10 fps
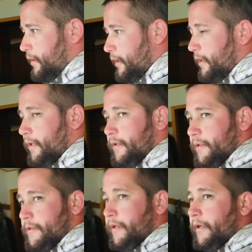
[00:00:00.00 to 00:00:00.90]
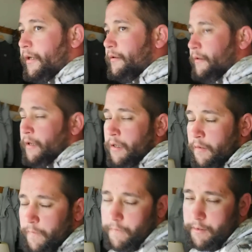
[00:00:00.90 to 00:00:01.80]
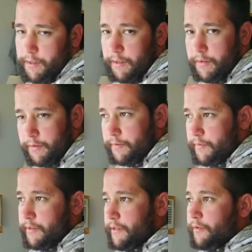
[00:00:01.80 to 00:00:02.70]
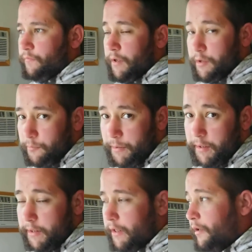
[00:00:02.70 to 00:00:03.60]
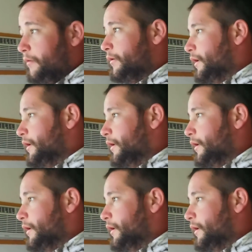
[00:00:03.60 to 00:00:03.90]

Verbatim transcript: they decided they didn't want to go back out.